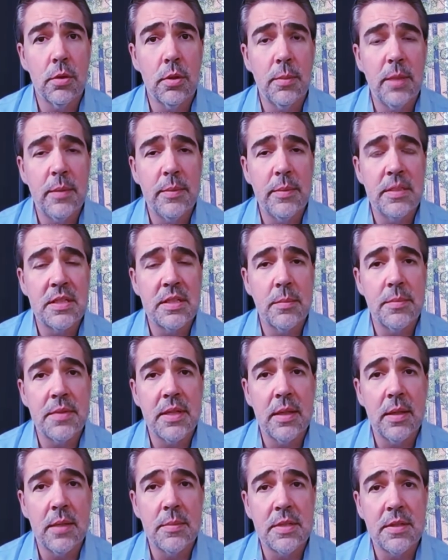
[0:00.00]
And maybe
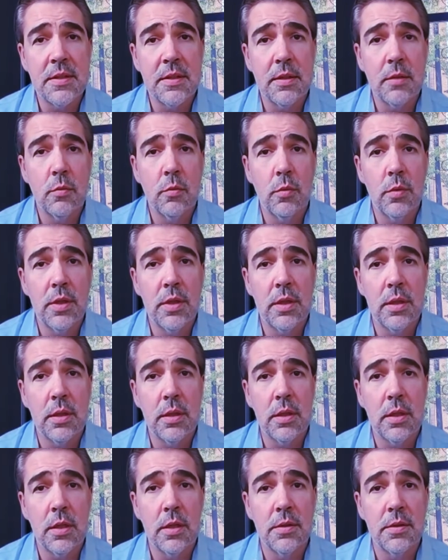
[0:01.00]
sometimes I think we
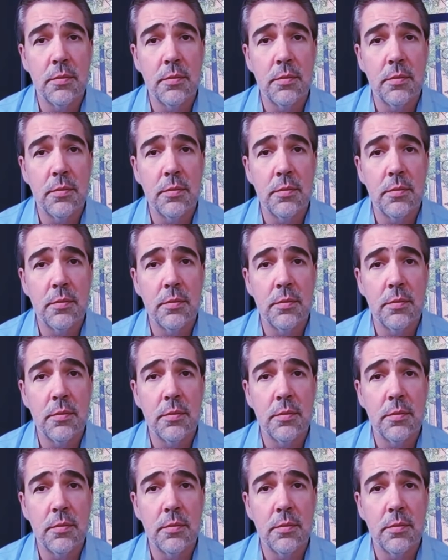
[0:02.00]
you know